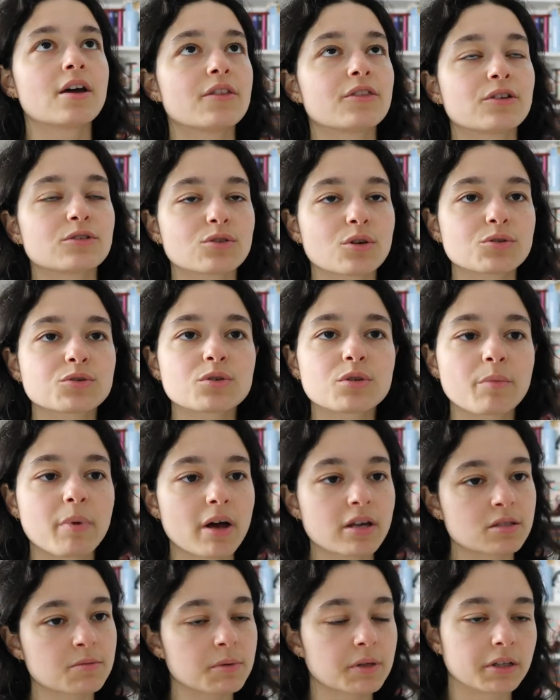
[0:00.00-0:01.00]
There's also the
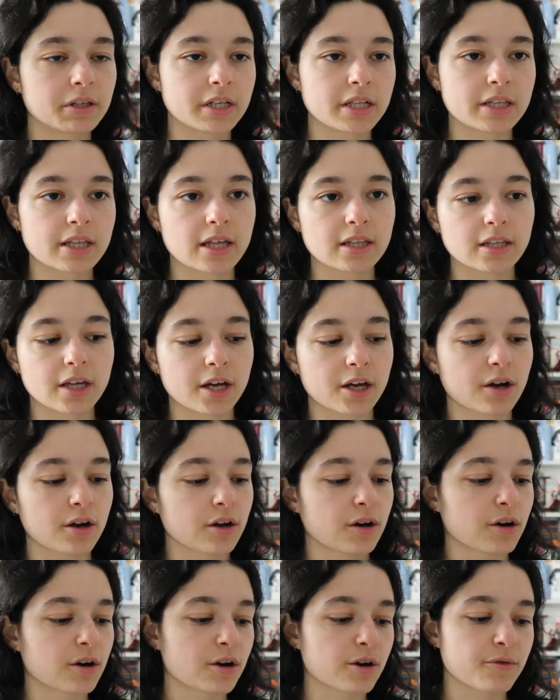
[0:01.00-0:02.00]
possibility that, like,
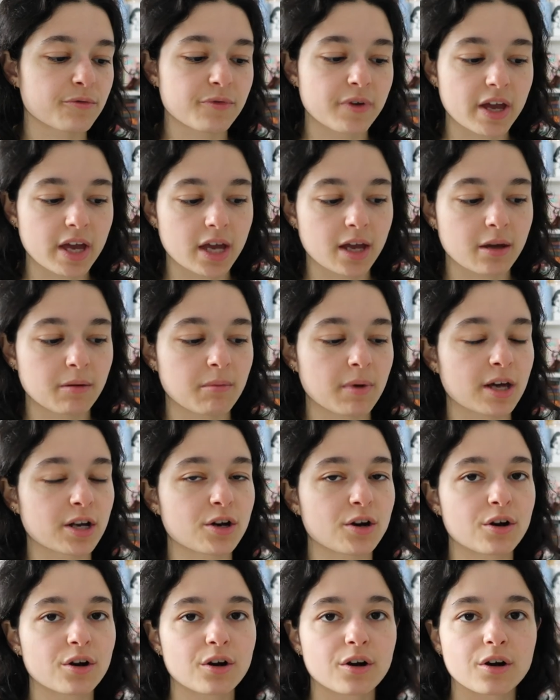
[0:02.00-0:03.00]
her fame and
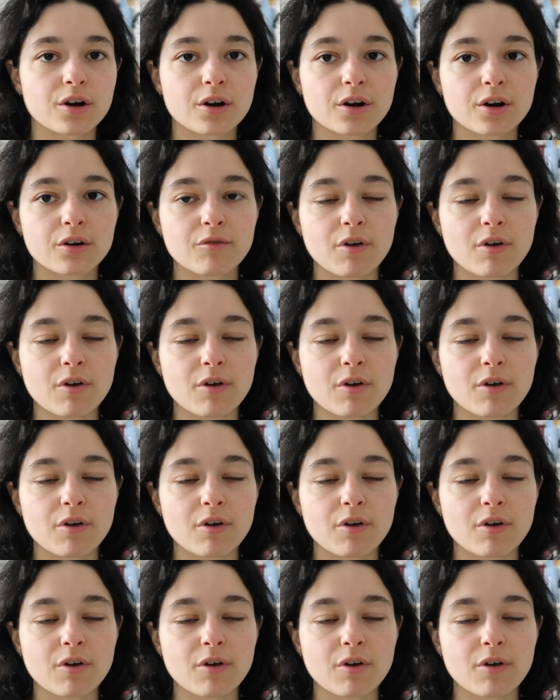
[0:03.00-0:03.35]
her